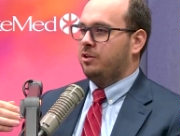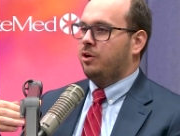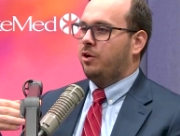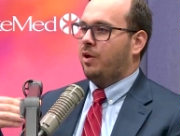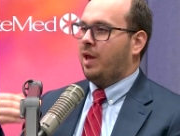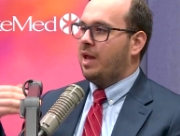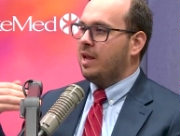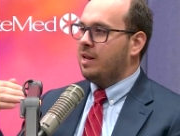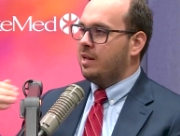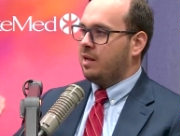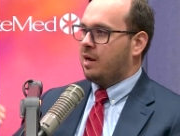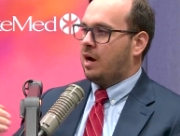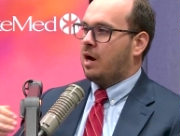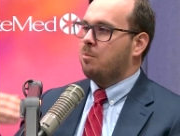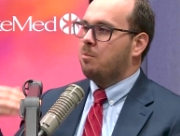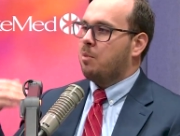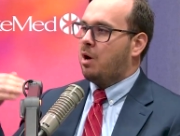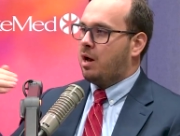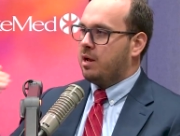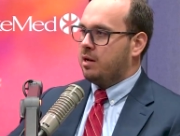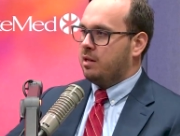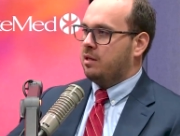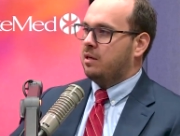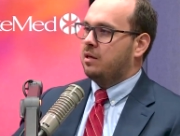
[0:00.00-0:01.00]
aiding our
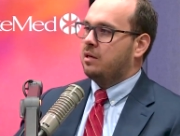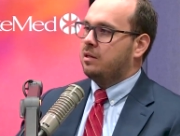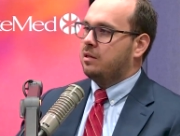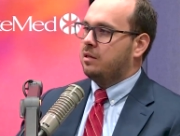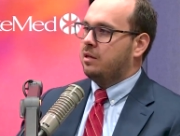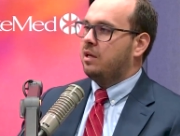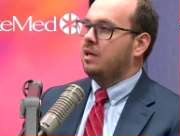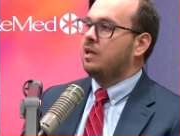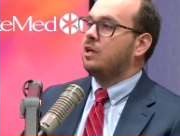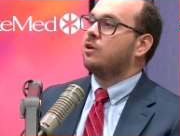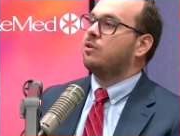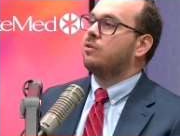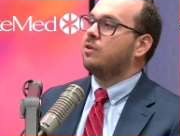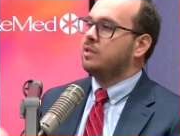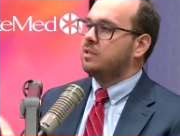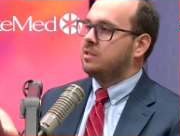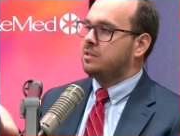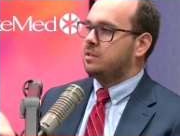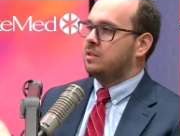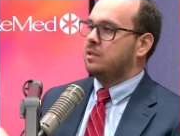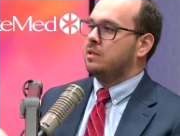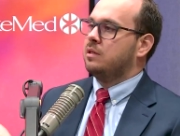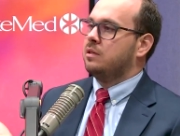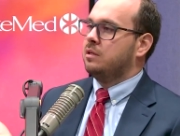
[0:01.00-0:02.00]
body in
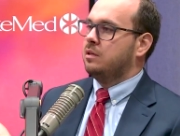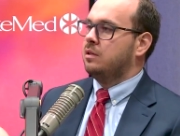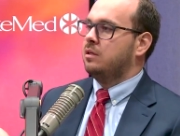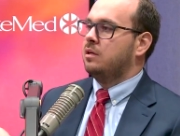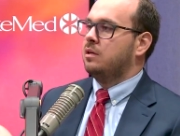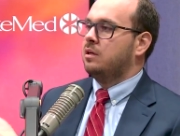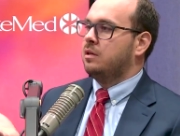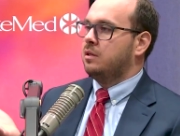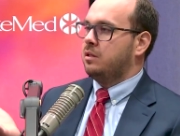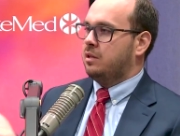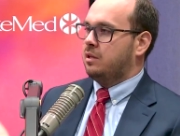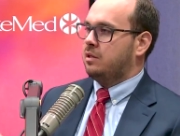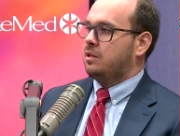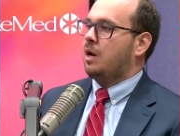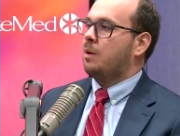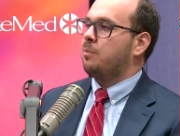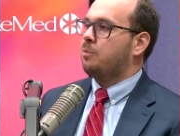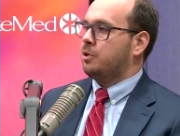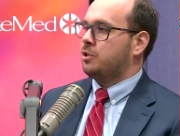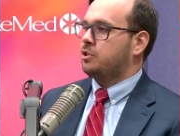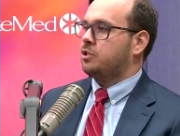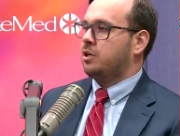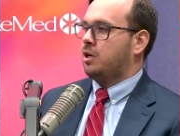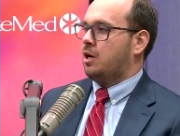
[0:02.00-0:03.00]
increasing the
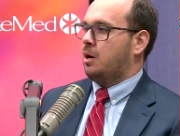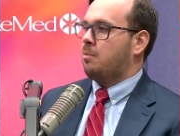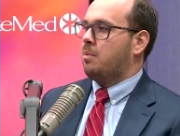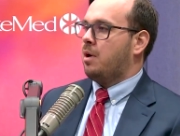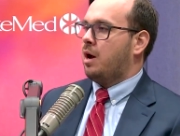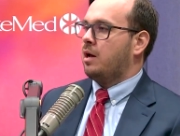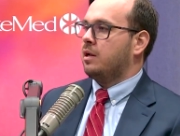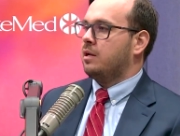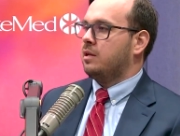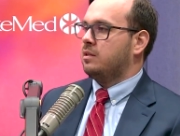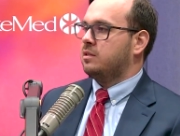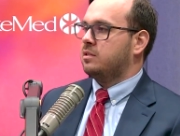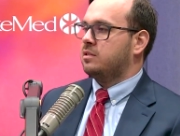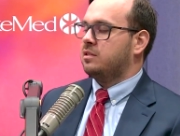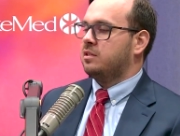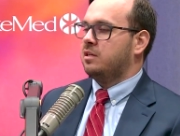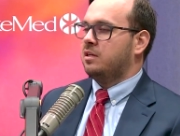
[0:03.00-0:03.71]
temperature in our bodies.